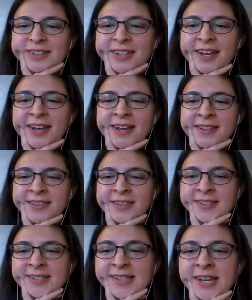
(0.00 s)
Yeah, this
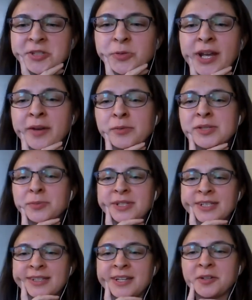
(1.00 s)
is Ashley. When I was
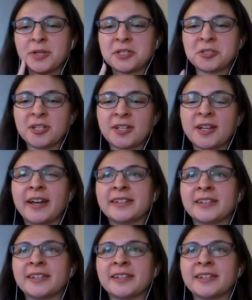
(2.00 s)
reading that question,